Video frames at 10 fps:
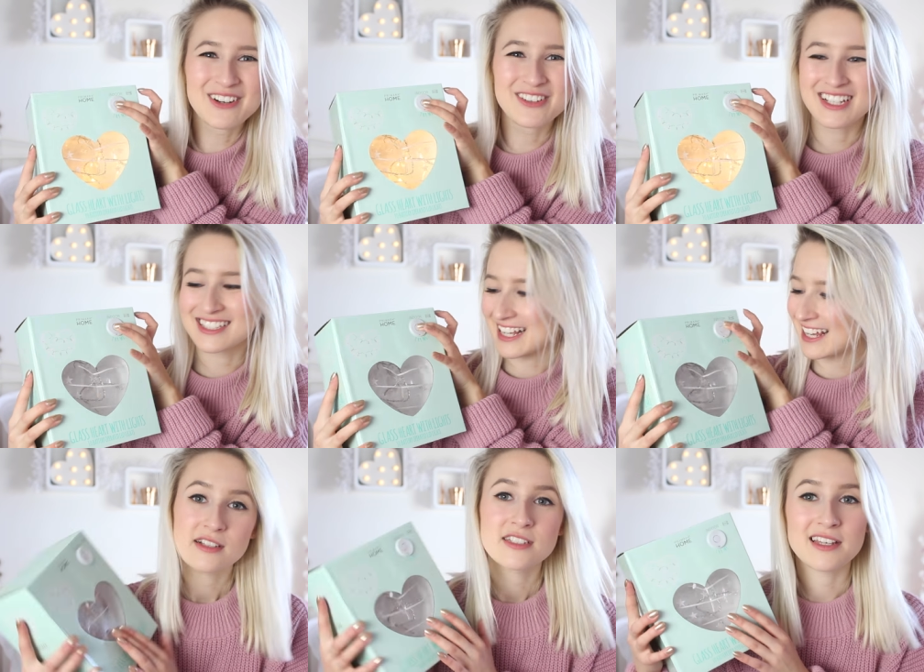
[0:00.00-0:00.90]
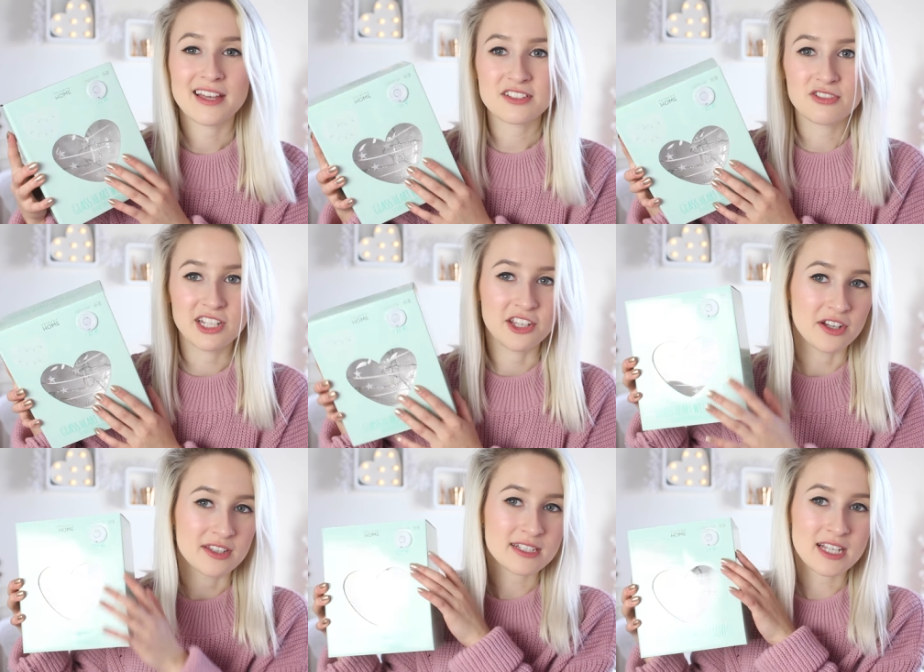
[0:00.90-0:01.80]
obviously. So yeah, that's really cute.
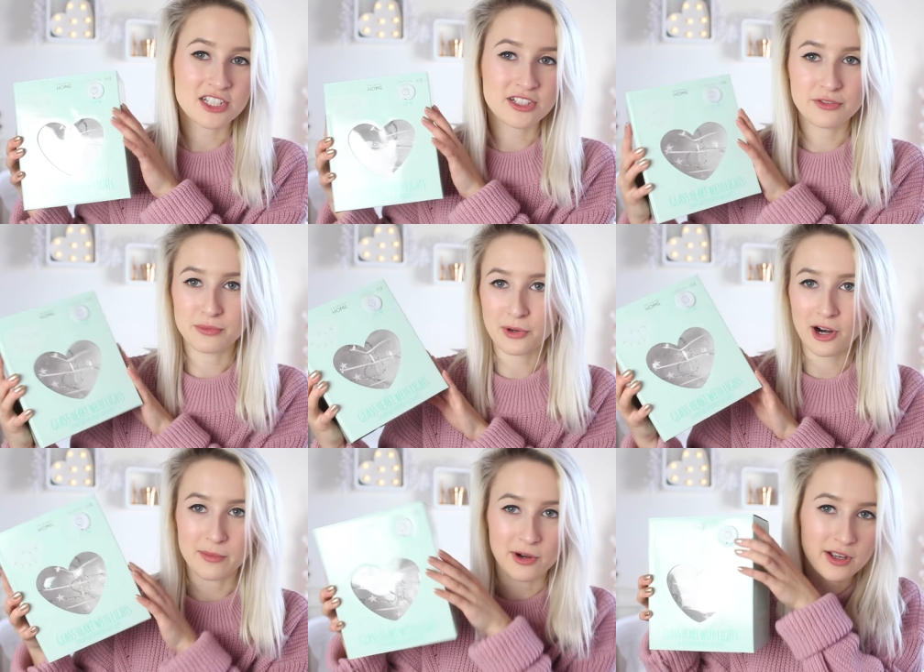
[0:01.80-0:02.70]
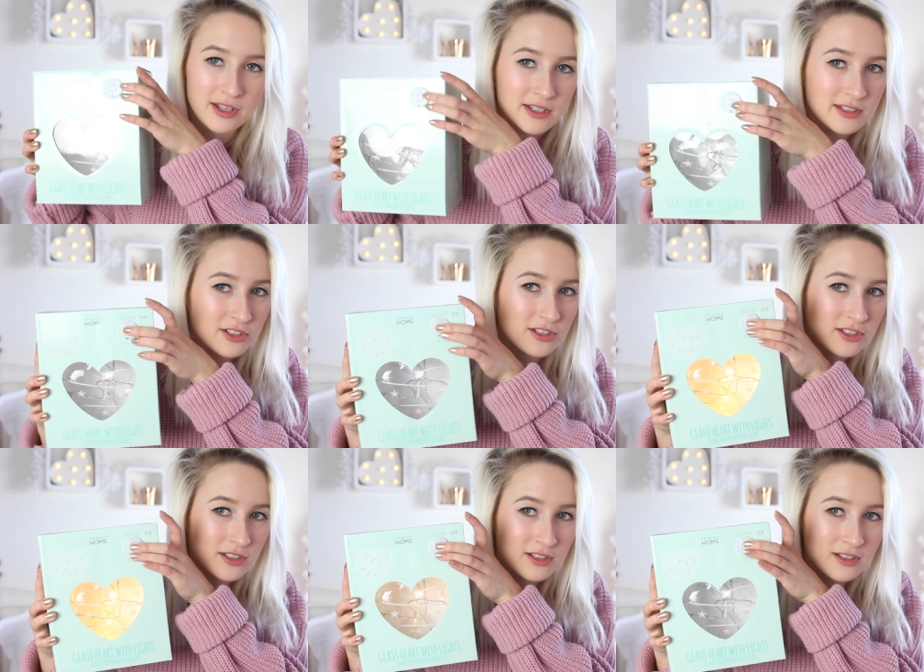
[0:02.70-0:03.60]
And that's actually from Primark and it is
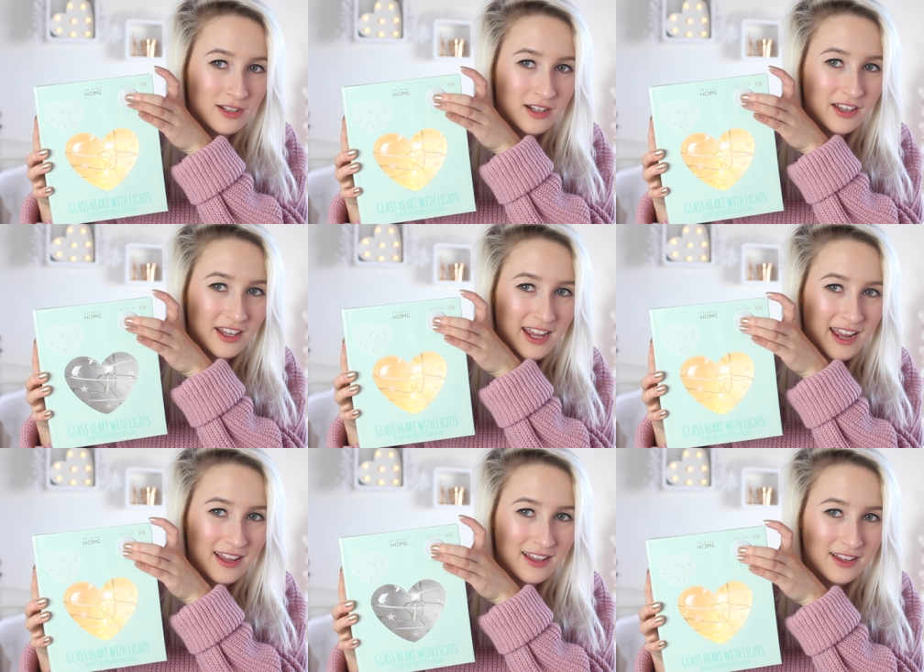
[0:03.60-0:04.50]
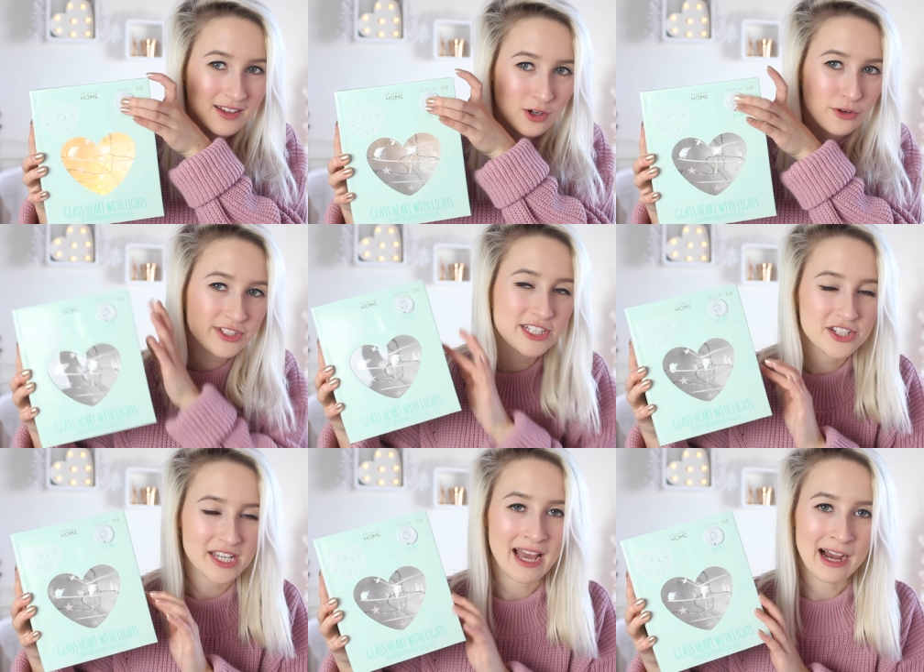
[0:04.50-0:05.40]
just, look at it. Obviously you
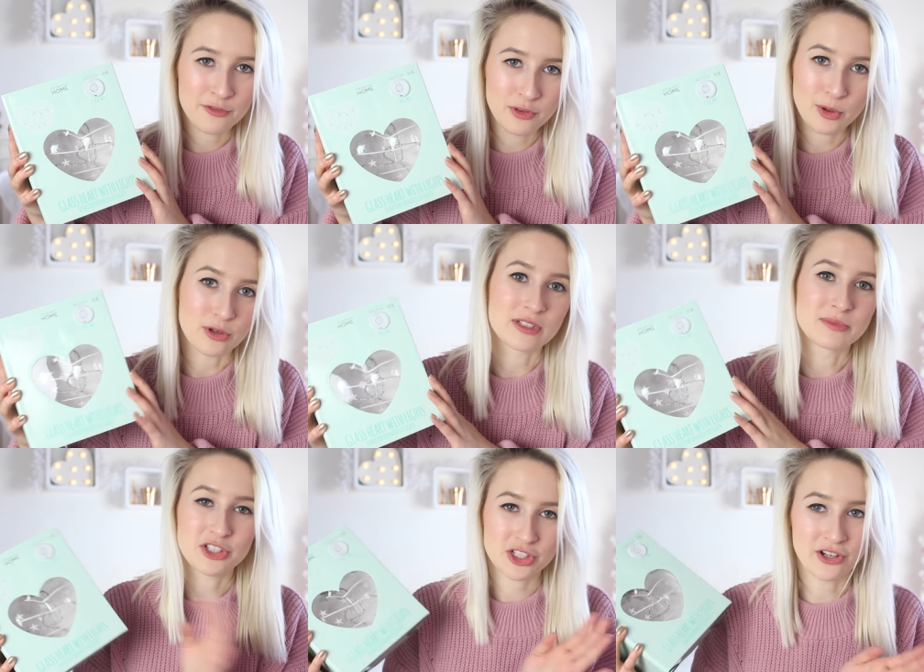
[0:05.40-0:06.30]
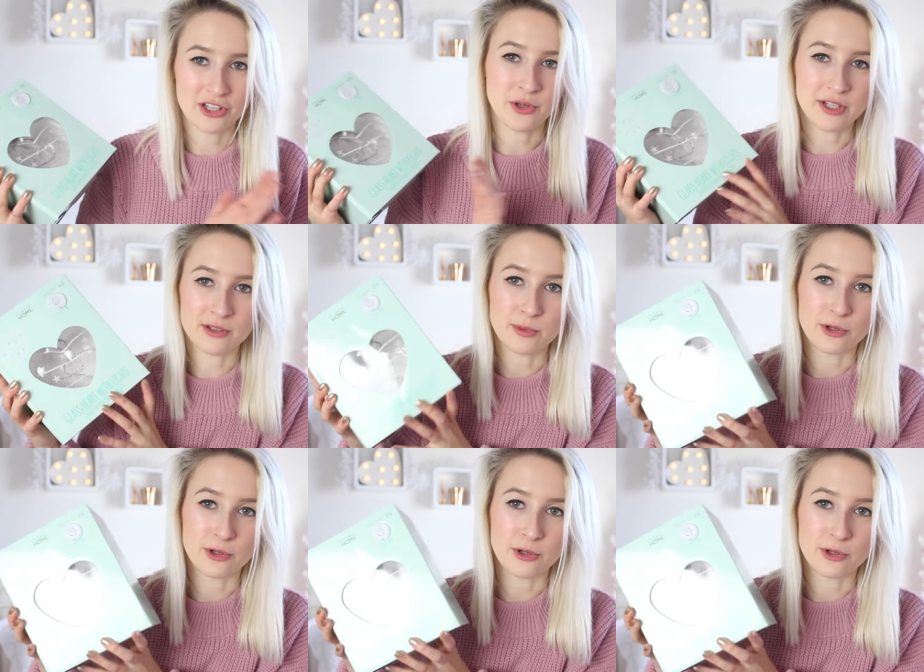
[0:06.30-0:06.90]
take it out of the box. I'm just showing it you in the